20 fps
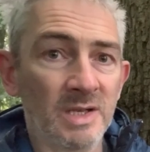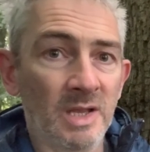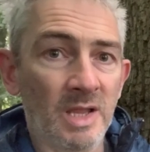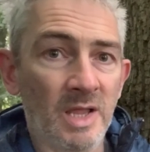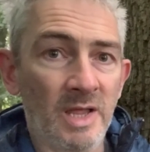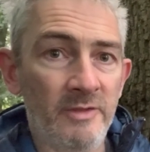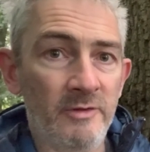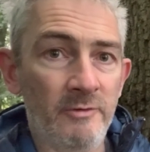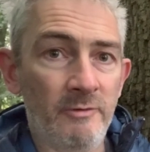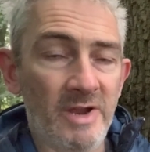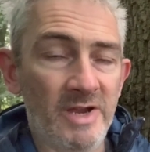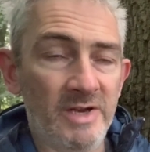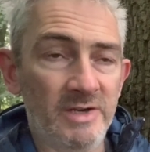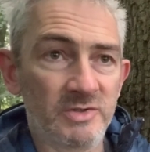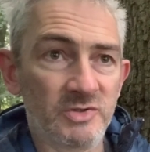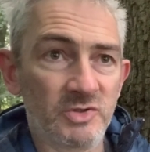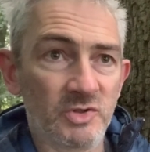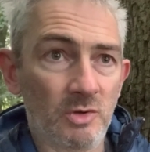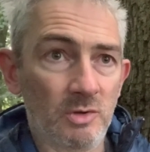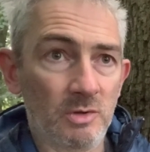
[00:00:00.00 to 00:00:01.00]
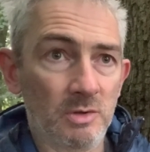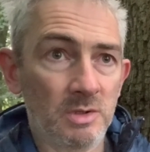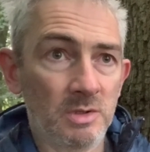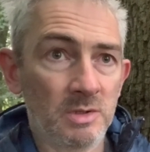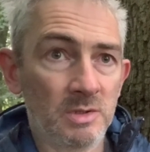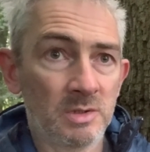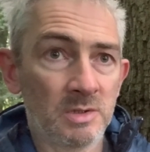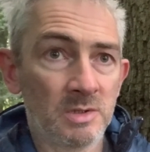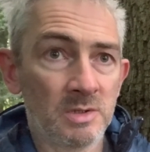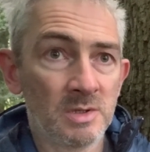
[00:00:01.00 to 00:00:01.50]
like the rain at all,
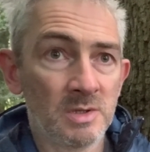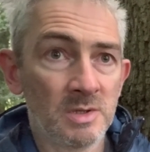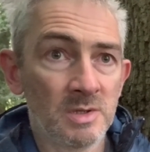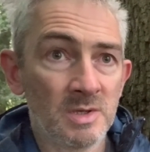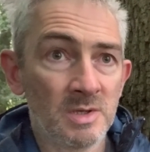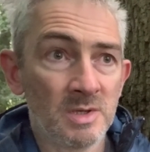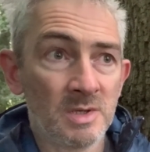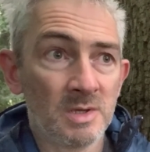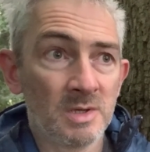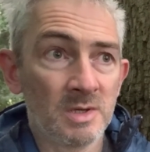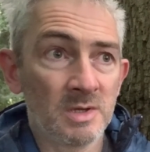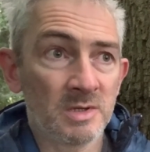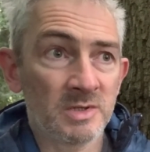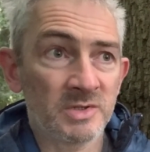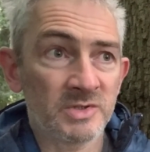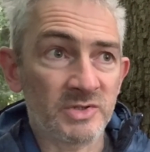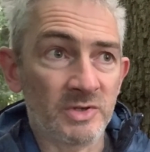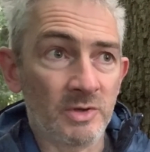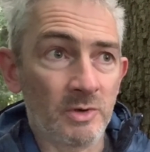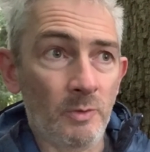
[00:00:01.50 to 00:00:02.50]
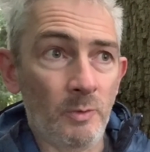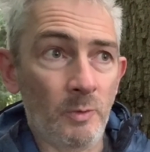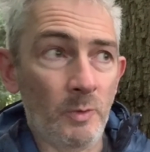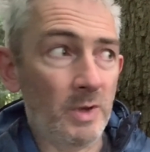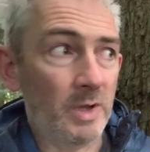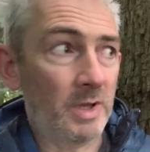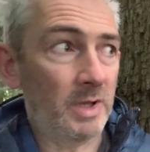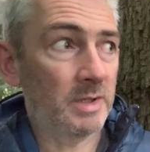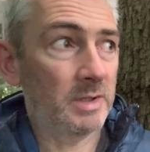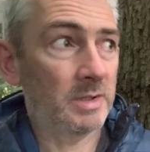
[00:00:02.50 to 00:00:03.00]

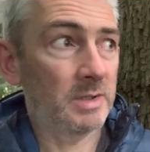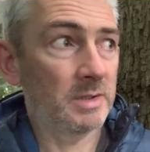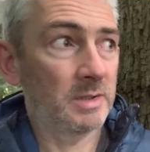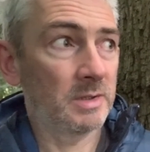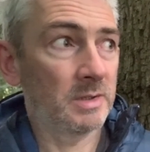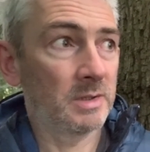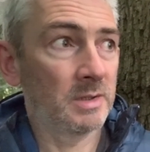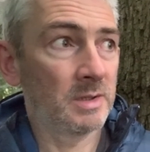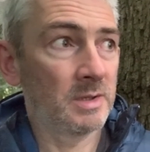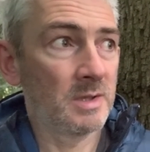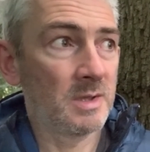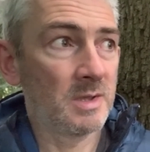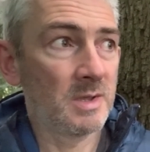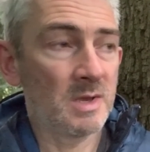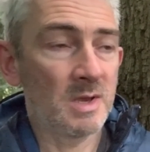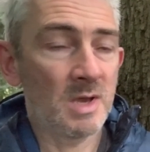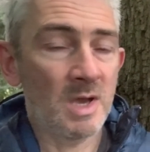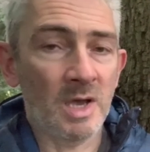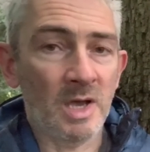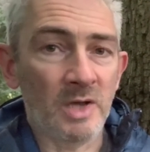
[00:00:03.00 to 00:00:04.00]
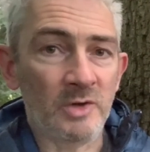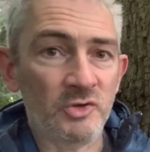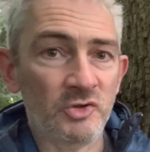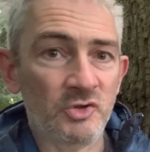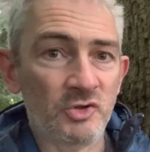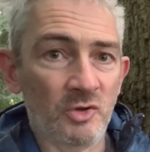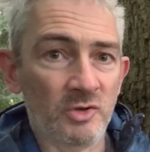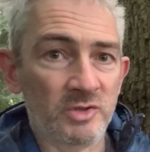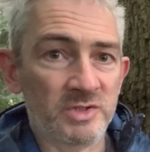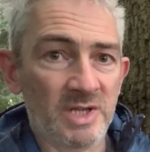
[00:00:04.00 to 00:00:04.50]
so I just
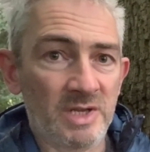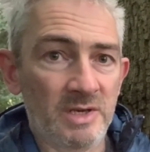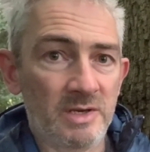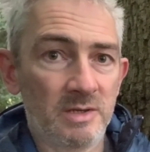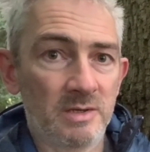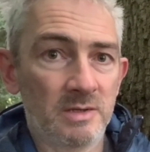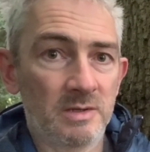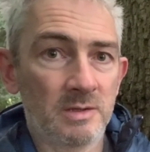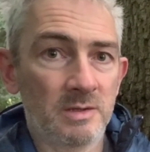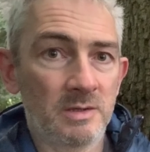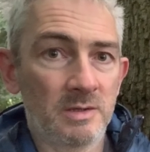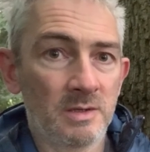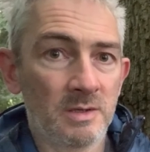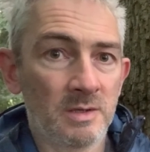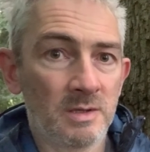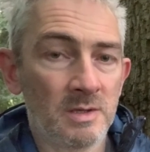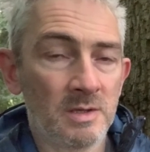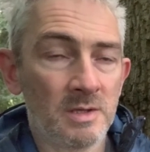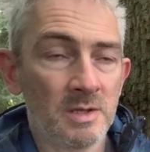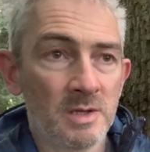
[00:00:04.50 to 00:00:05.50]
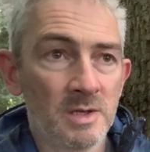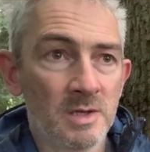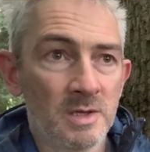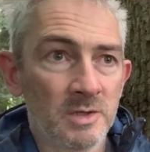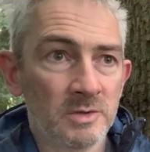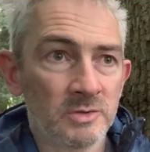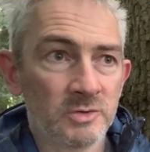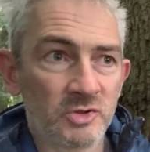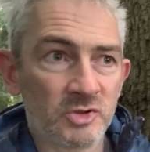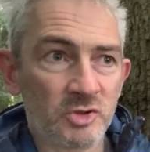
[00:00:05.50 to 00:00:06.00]
thought I'd
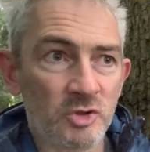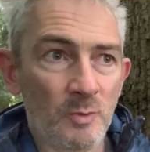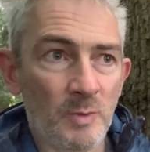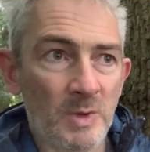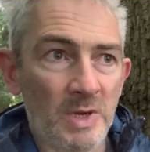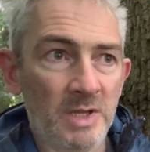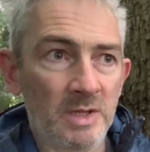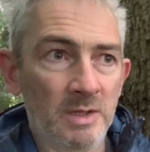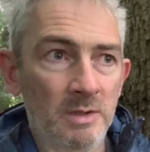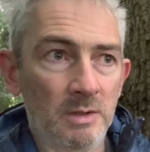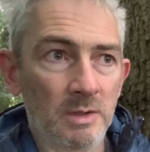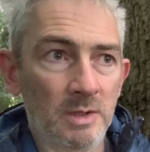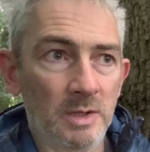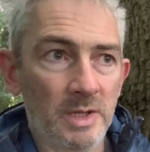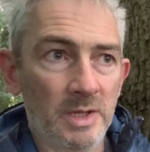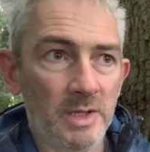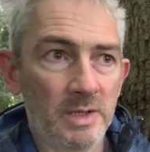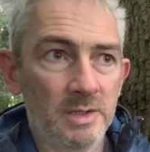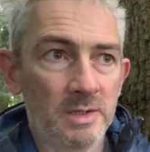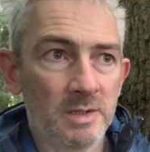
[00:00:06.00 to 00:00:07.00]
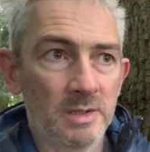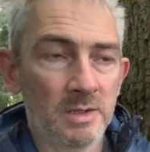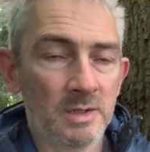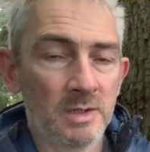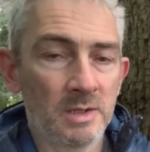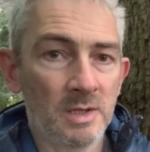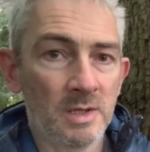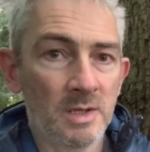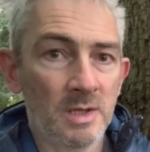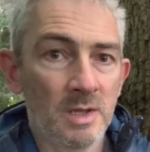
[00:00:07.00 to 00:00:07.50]
just do my little
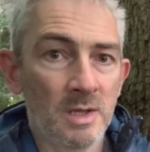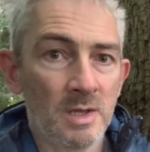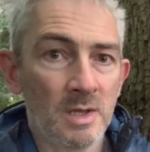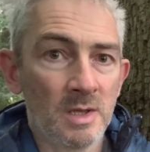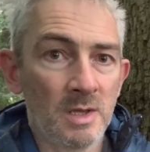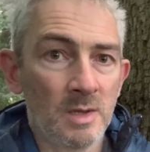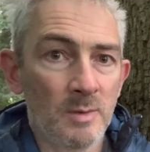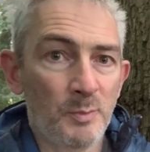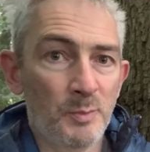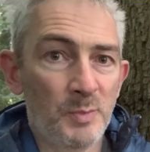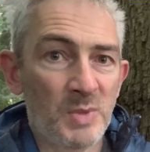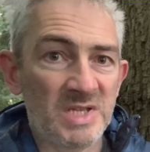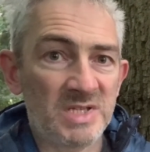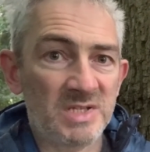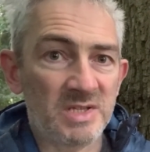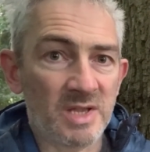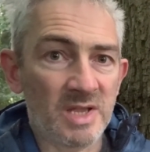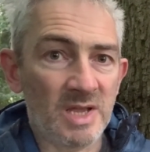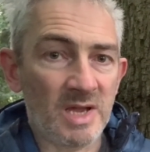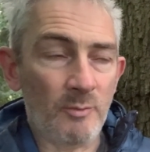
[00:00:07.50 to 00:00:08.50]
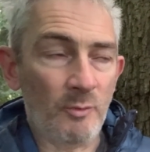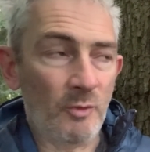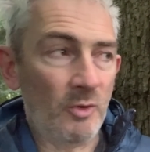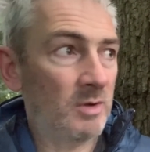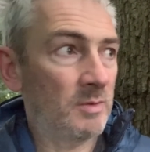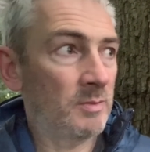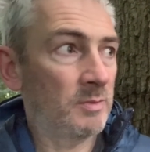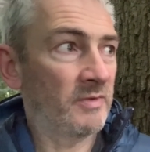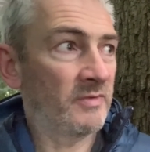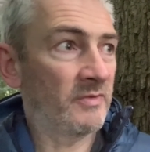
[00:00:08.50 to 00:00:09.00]
piece to camera
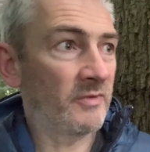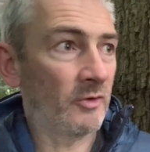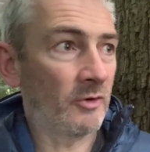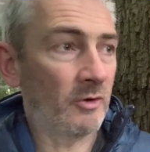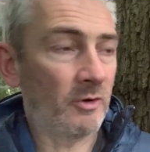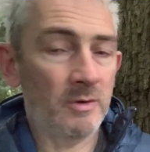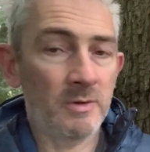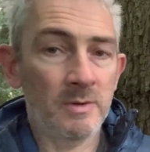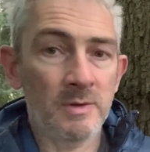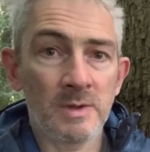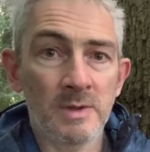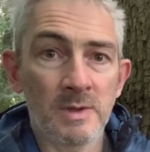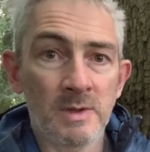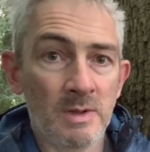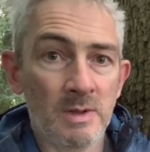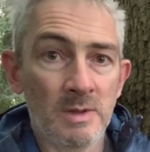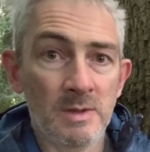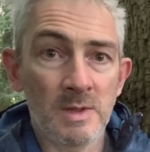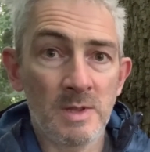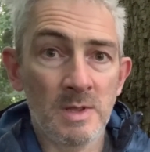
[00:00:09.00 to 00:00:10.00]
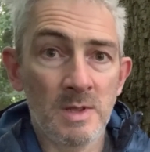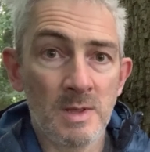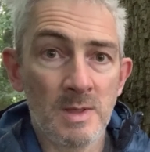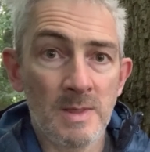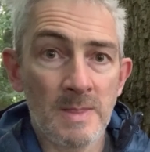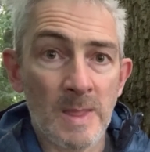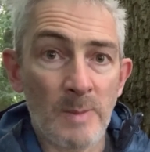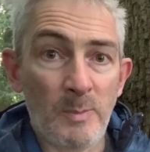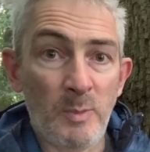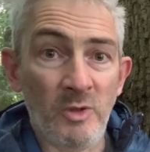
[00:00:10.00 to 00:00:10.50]
before
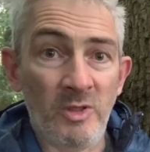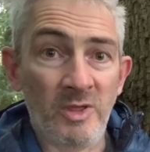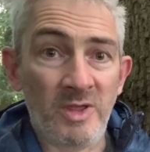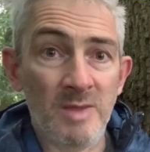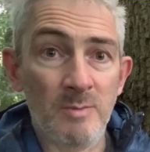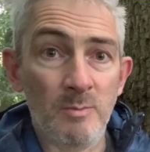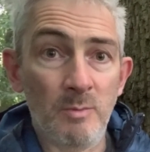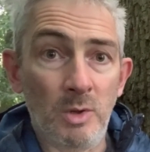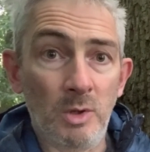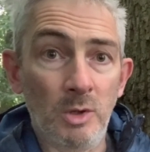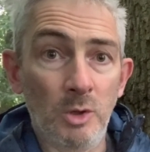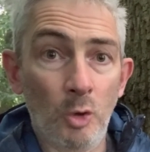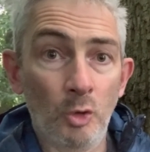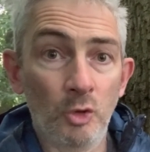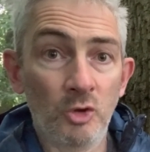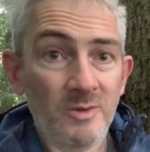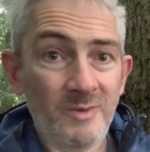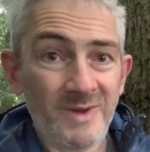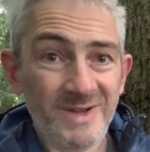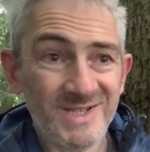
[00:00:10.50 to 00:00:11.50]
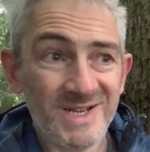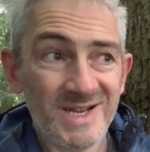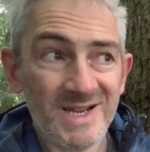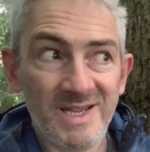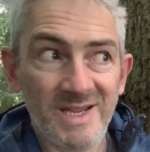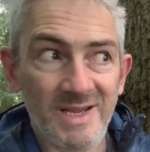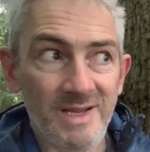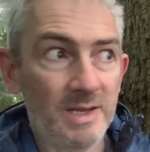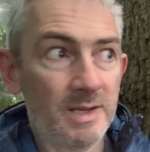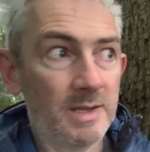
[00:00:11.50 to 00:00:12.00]
I put the gimbal under my
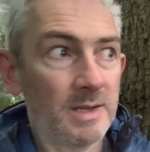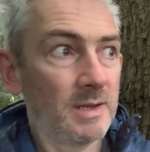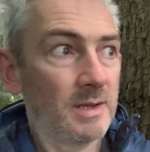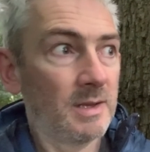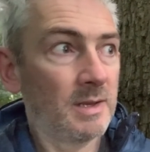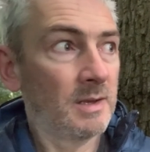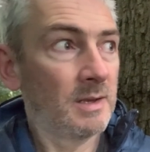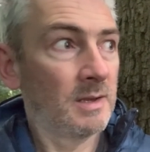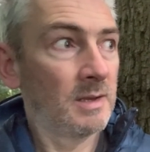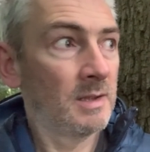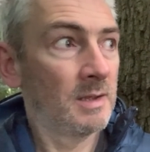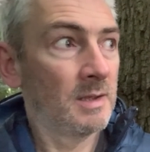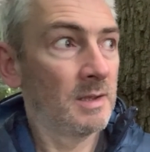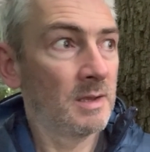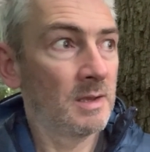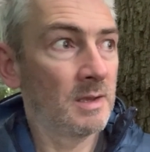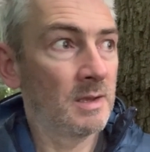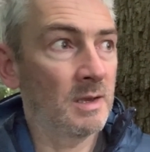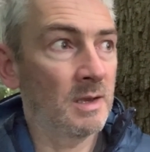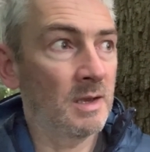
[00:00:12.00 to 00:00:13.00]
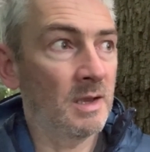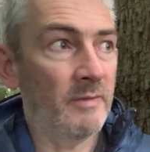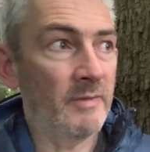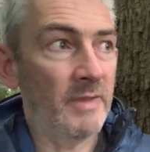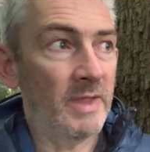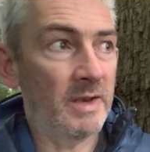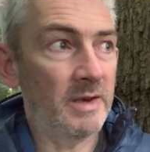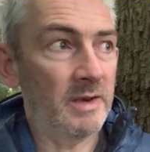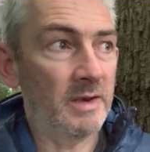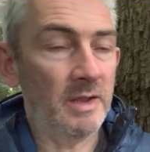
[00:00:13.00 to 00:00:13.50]
jacket and
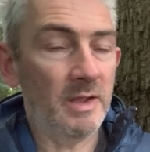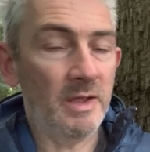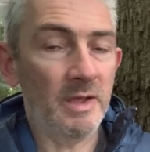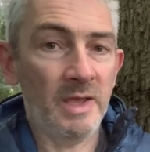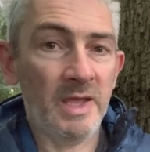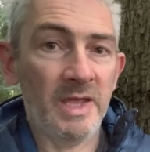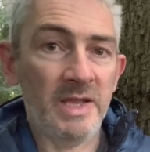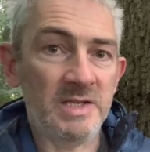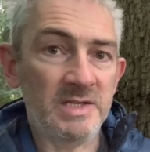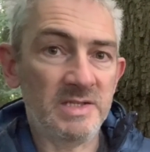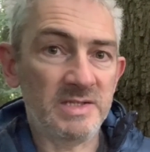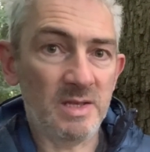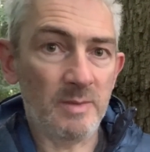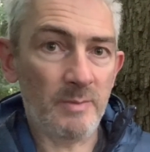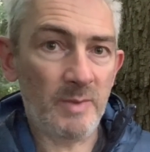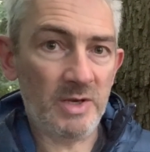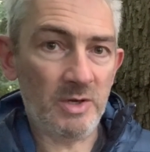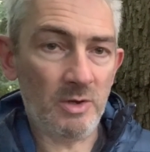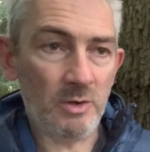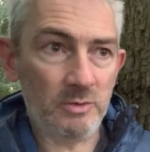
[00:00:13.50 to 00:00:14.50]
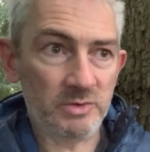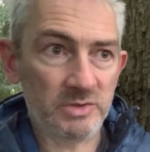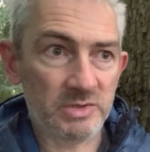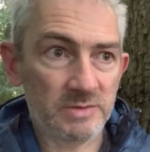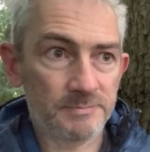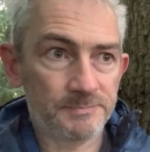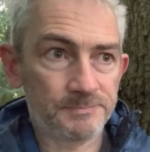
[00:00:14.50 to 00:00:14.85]
then head into the meadows.